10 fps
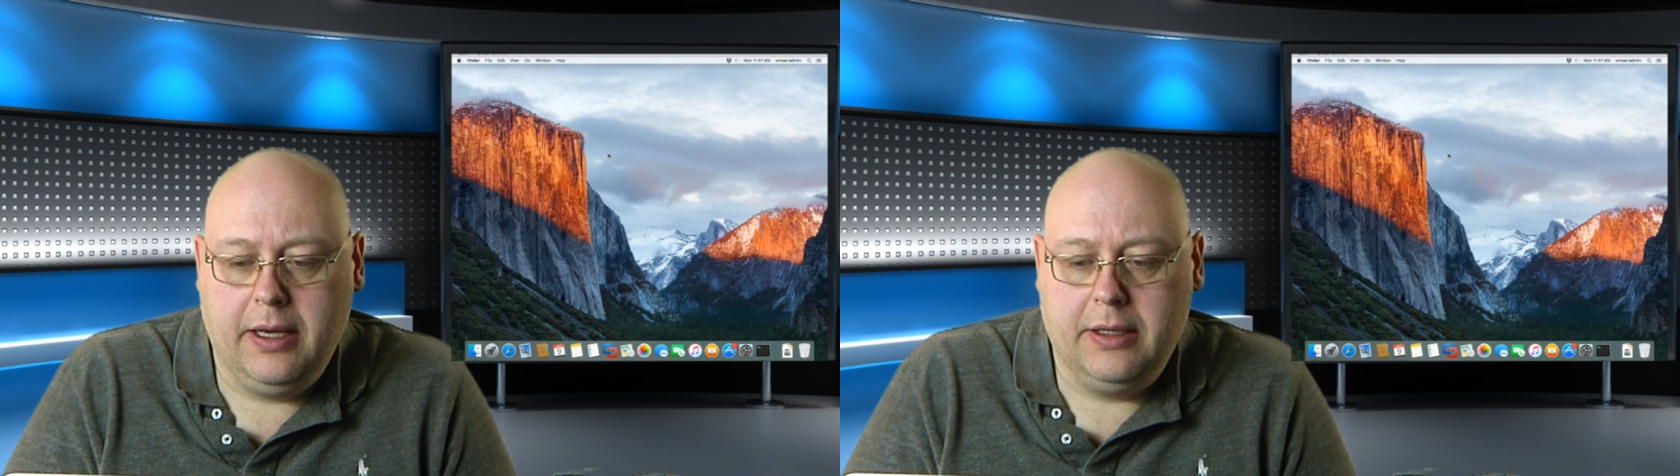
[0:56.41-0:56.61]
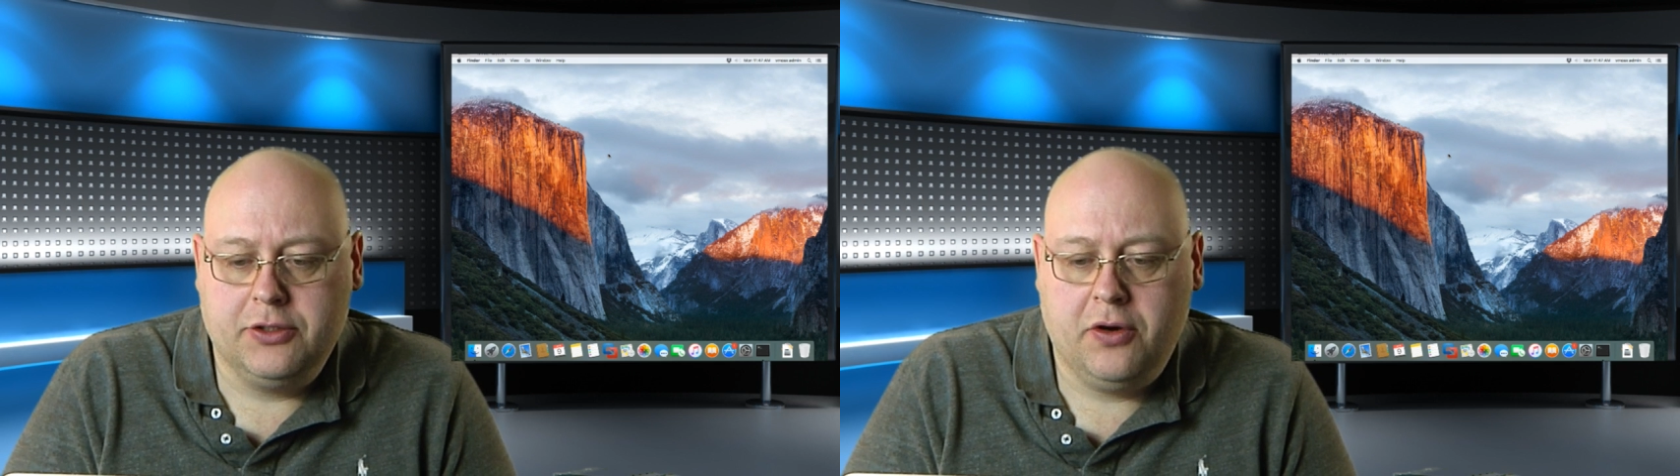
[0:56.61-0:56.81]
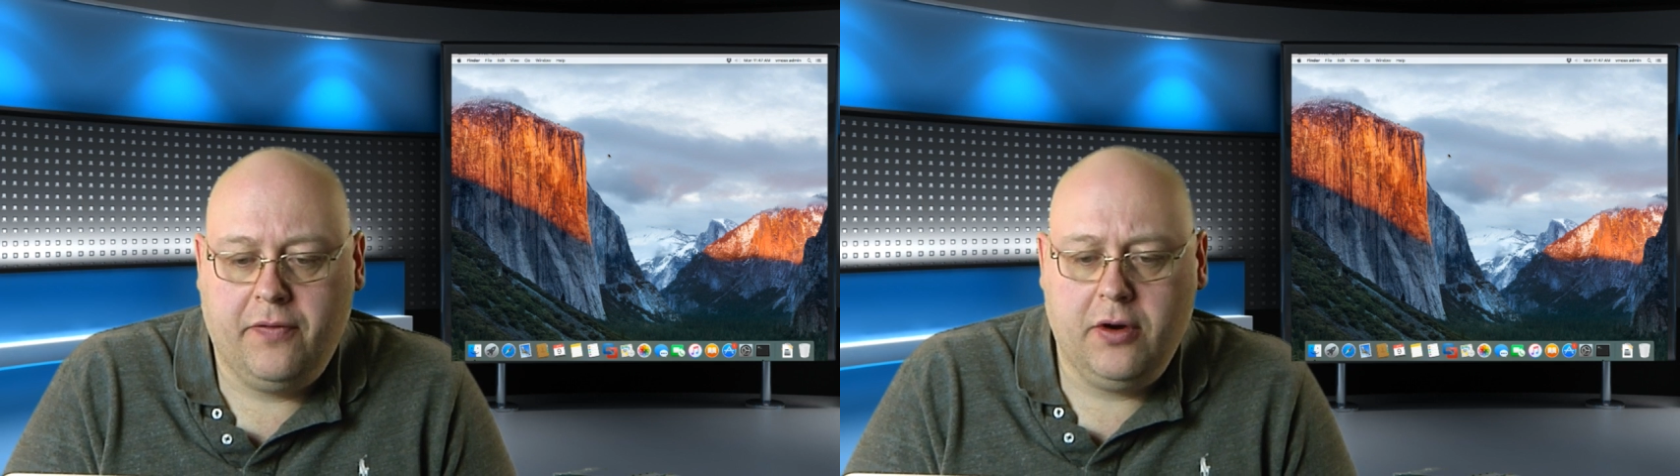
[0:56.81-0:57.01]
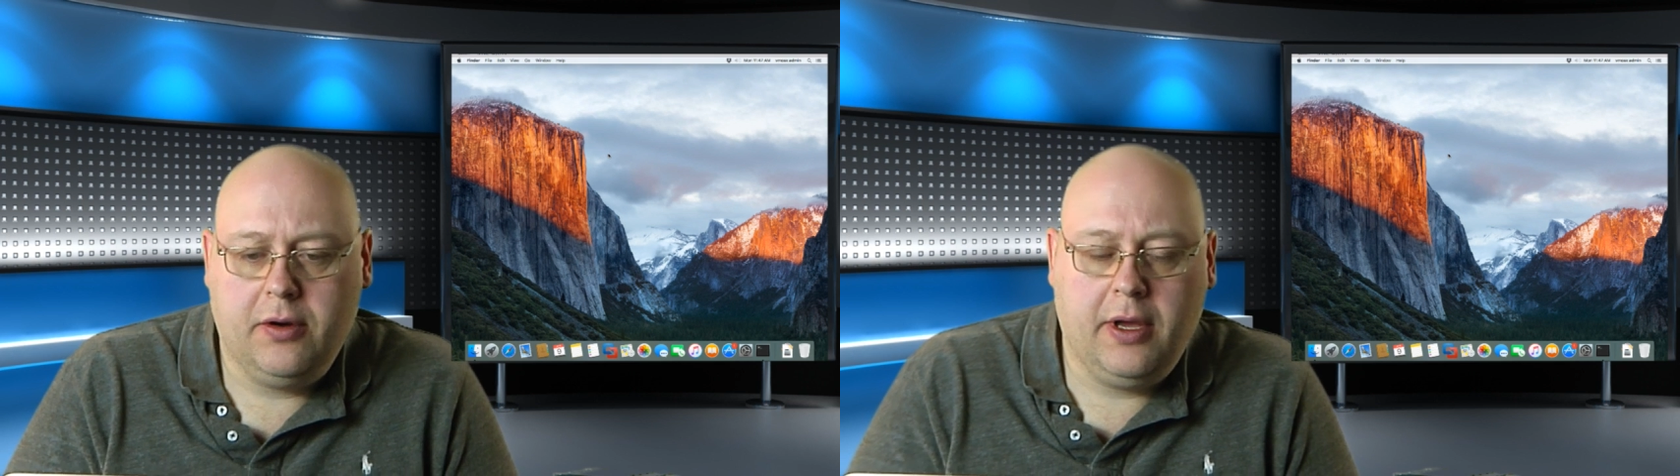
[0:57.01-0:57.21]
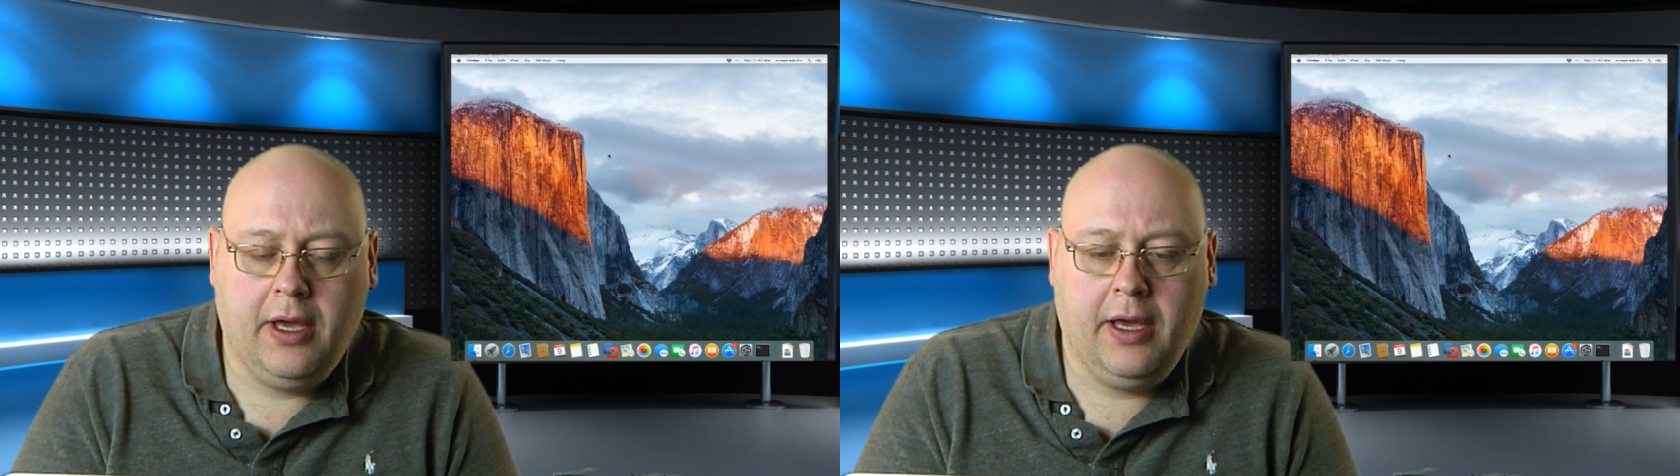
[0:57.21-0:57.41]
server,
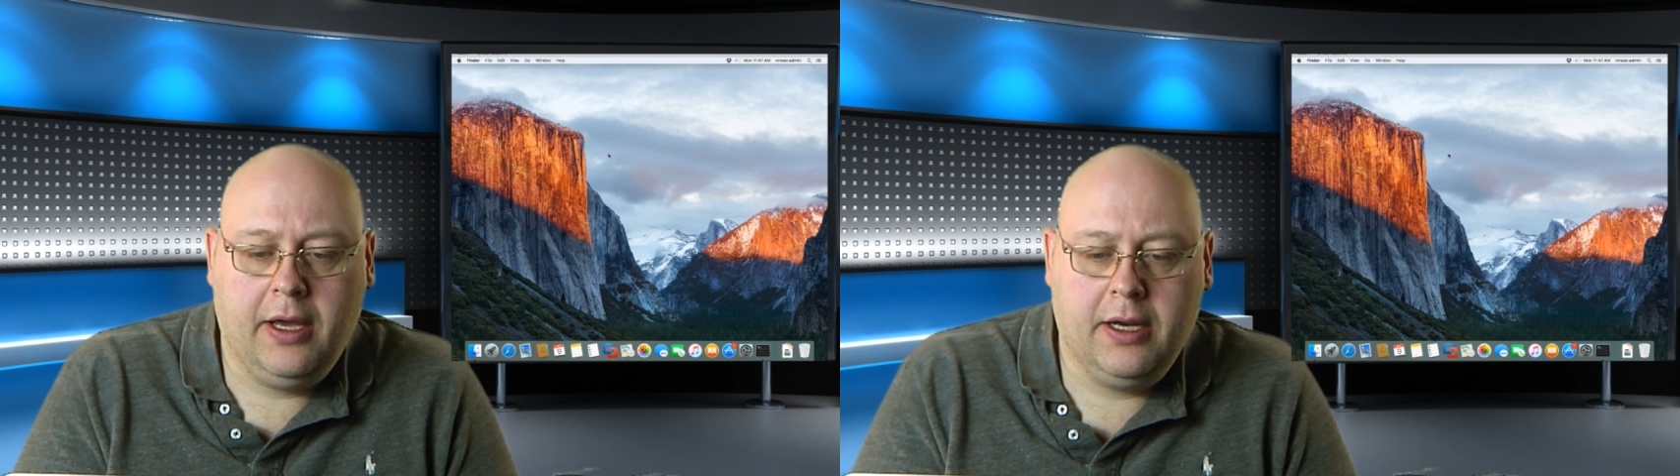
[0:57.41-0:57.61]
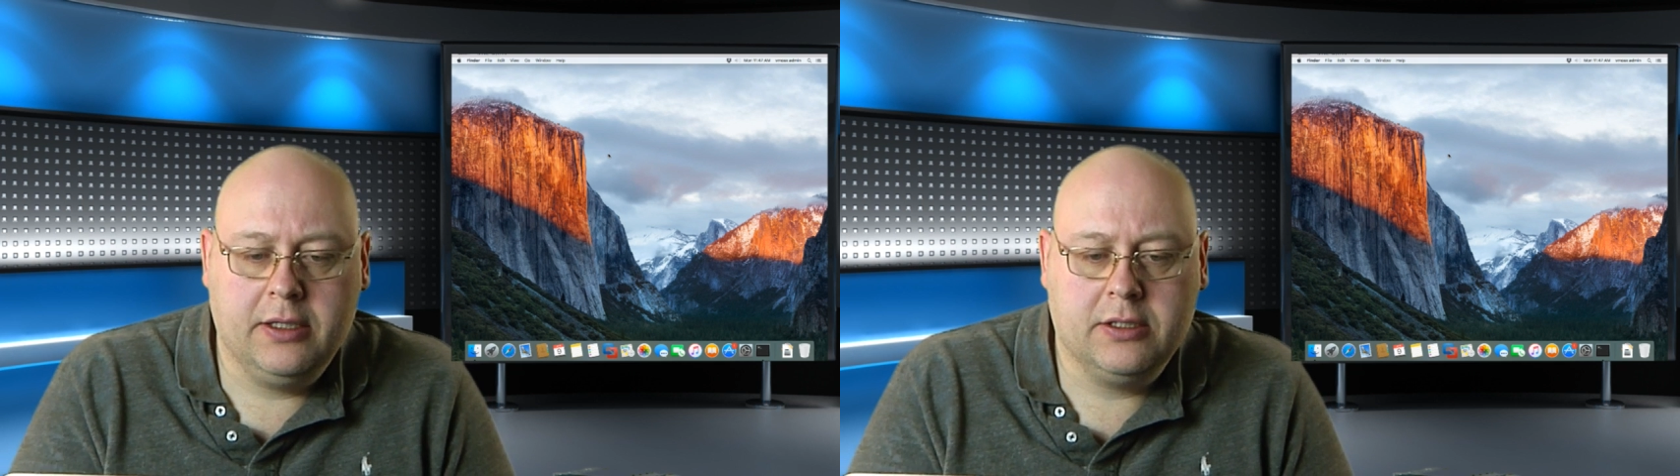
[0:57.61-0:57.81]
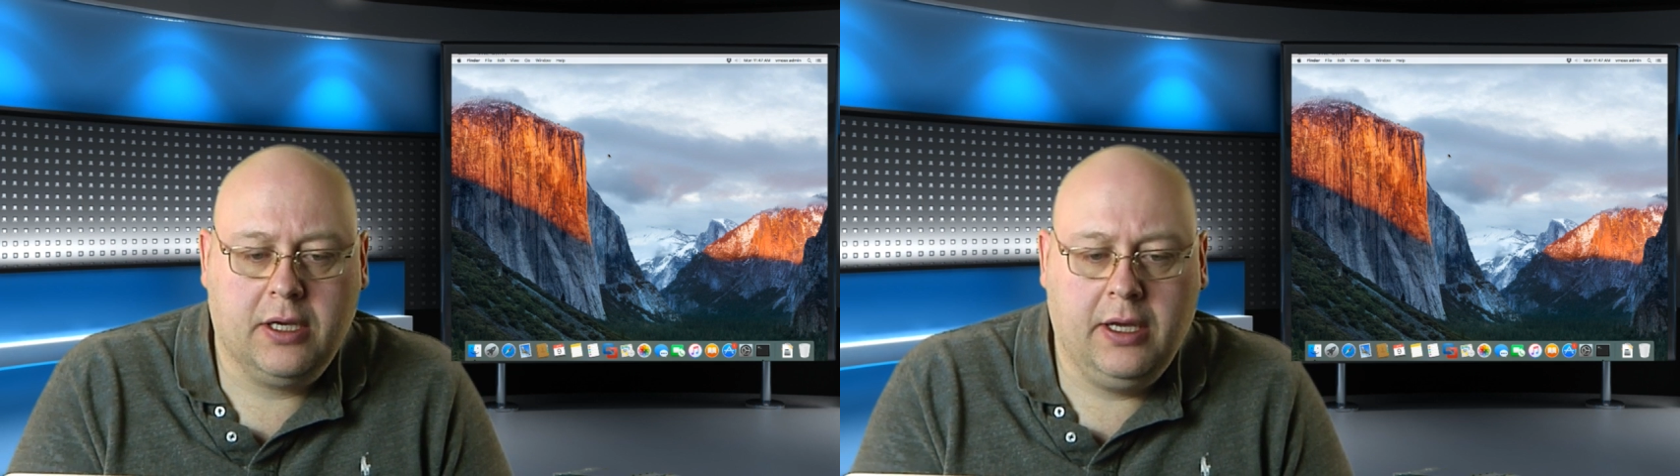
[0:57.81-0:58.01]
and